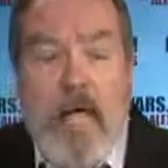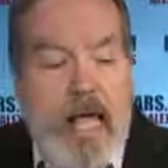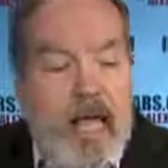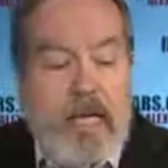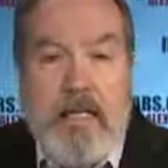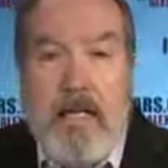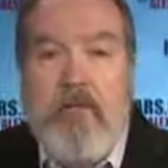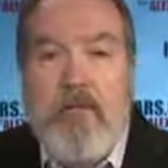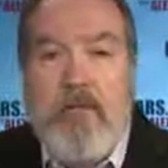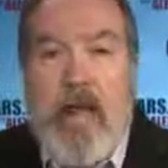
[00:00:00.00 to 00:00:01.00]
He didn't
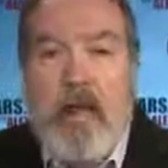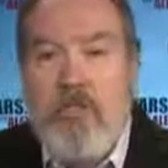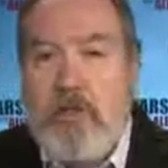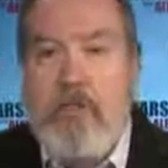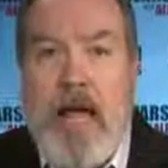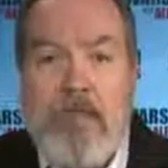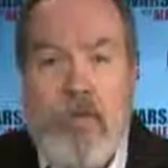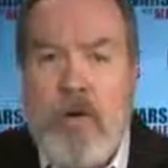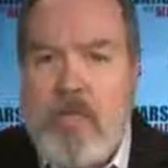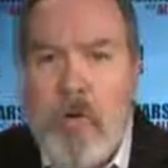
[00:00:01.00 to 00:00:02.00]
fill out some
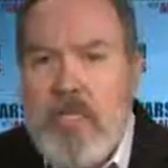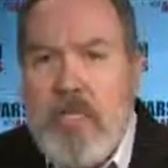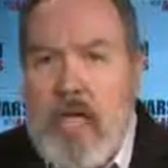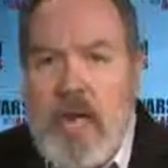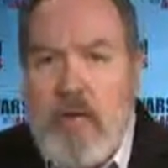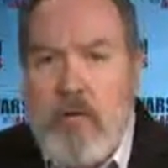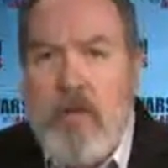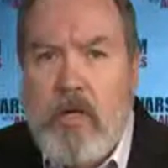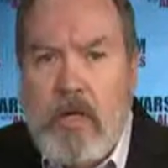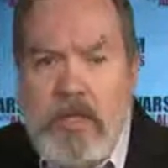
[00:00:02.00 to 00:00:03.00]
paperwork. There wasn't any
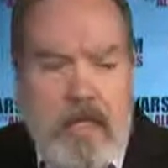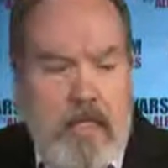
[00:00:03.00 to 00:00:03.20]
criminal intent.